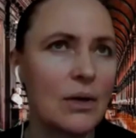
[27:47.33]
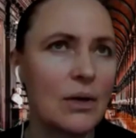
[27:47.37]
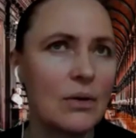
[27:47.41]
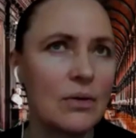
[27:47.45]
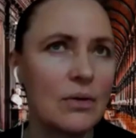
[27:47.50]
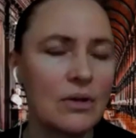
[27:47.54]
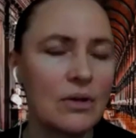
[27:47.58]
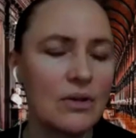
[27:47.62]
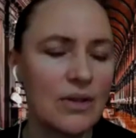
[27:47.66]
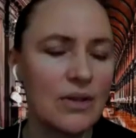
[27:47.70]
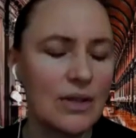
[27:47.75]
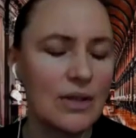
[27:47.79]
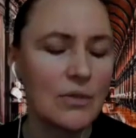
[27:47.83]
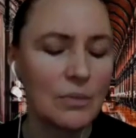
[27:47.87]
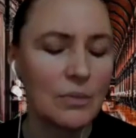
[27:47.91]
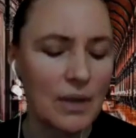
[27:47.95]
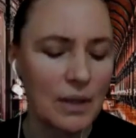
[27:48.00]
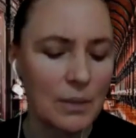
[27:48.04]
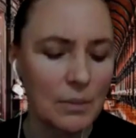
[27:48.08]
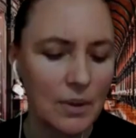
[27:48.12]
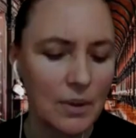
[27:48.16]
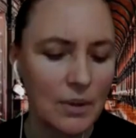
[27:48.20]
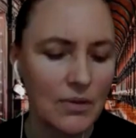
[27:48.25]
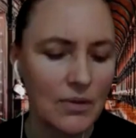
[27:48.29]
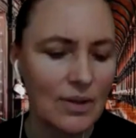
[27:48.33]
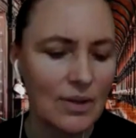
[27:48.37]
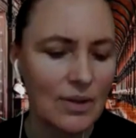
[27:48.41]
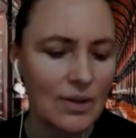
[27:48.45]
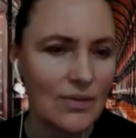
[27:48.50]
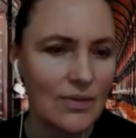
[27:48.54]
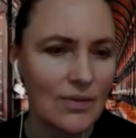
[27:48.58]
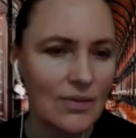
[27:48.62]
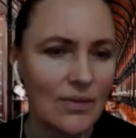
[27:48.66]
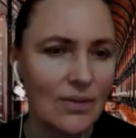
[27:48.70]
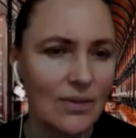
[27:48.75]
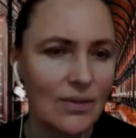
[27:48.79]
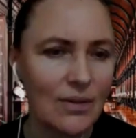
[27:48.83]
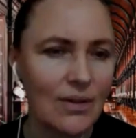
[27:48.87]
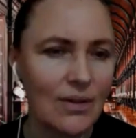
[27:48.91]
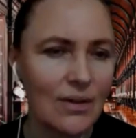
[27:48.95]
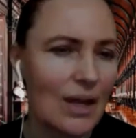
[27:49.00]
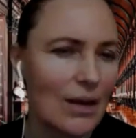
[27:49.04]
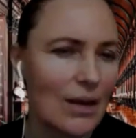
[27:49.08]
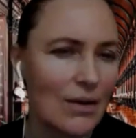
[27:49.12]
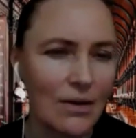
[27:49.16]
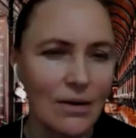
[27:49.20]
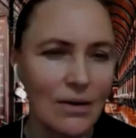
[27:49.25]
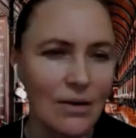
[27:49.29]
no, not this one, because this
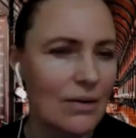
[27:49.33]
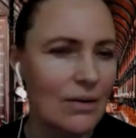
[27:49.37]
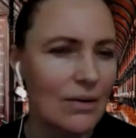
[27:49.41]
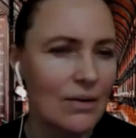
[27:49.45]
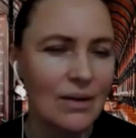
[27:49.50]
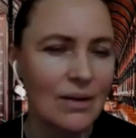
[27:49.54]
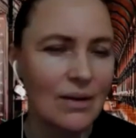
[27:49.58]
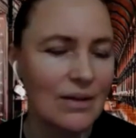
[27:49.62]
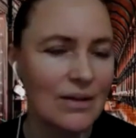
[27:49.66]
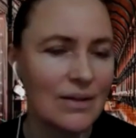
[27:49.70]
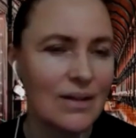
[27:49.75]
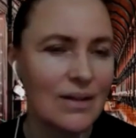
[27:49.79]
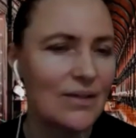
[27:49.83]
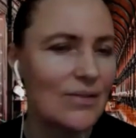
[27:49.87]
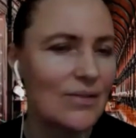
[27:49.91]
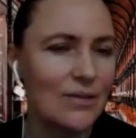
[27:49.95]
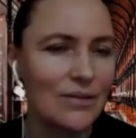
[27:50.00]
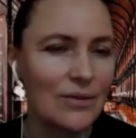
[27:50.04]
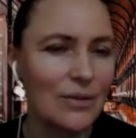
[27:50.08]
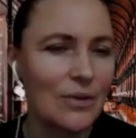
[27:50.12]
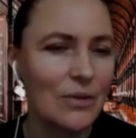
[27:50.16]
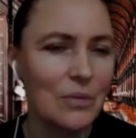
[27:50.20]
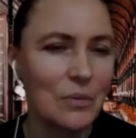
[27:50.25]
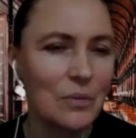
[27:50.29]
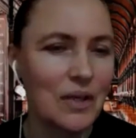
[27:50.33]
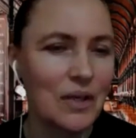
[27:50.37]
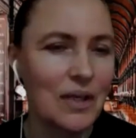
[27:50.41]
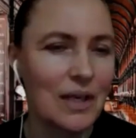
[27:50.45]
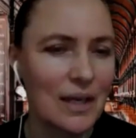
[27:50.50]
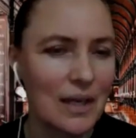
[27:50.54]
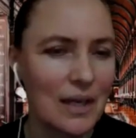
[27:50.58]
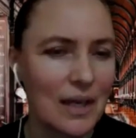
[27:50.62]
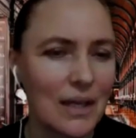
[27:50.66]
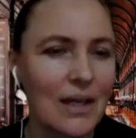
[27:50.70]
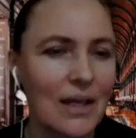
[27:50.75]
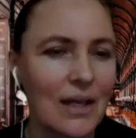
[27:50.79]
is not working.